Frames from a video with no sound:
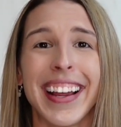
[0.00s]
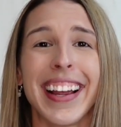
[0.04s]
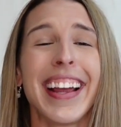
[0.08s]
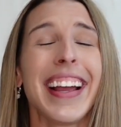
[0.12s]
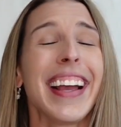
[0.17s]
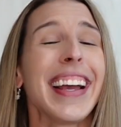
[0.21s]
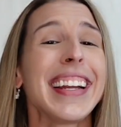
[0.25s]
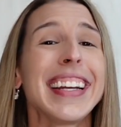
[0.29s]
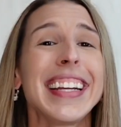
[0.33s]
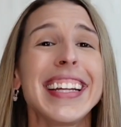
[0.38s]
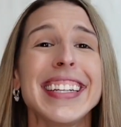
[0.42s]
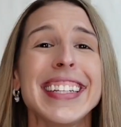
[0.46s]

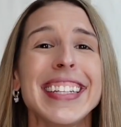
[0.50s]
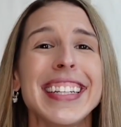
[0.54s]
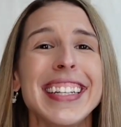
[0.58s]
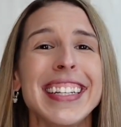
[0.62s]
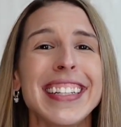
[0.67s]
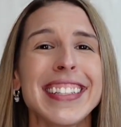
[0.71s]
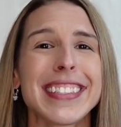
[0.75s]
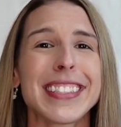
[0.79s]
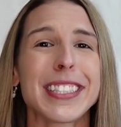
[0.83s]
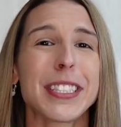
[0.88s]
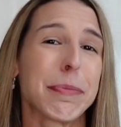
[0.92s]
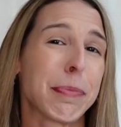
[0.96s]
And he
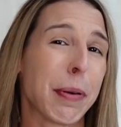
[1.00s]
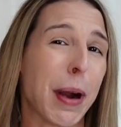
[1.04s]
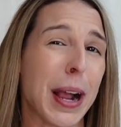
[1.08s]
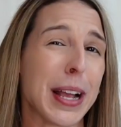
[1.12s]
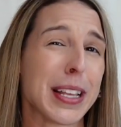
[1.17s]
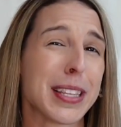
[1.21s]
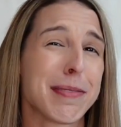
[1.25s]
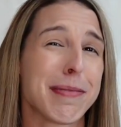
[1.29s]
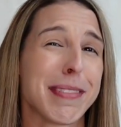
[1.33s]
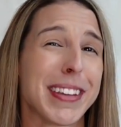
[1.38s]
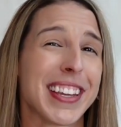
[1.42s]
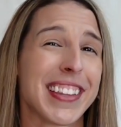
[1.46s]
didn't
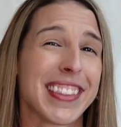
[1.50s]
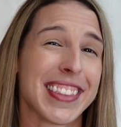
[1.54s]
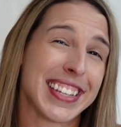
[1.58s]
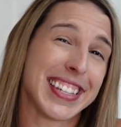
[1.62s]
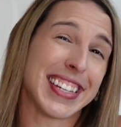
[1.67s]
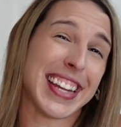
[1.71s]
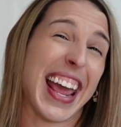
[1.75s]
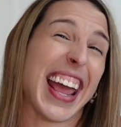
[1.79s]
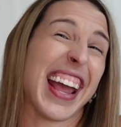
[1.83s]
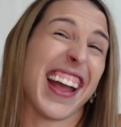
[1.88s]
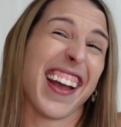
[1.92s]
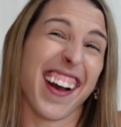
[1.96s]
surprise me the
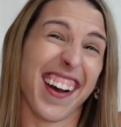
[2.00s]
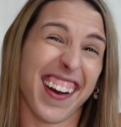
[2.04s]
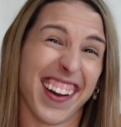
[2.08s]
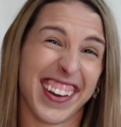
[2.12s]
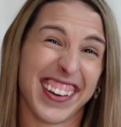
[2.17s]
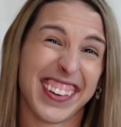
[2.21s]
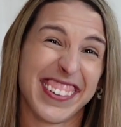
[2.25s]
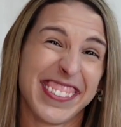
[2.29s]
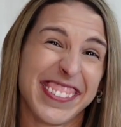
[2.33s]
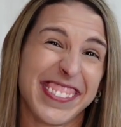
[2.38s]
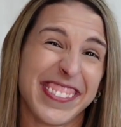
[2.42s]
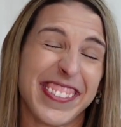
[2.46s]
day
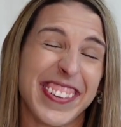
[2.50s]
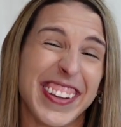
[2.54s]
of.